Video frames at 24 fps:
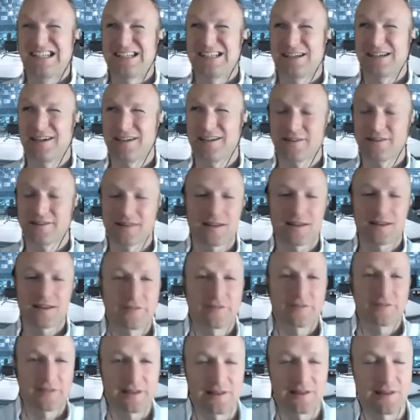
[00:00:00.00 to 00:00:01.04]
I think
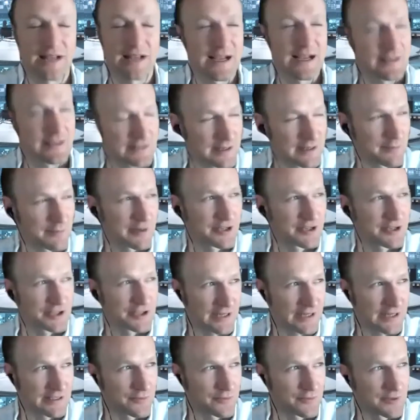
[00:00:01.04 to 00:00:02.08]
the last time I
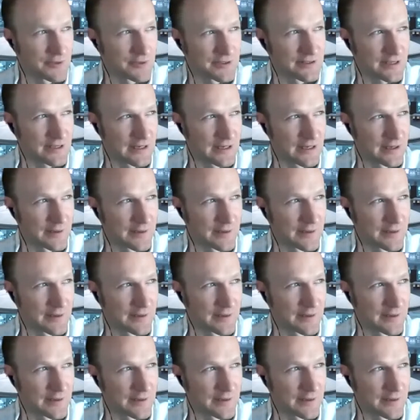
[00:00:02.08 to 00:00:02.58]
checked, it was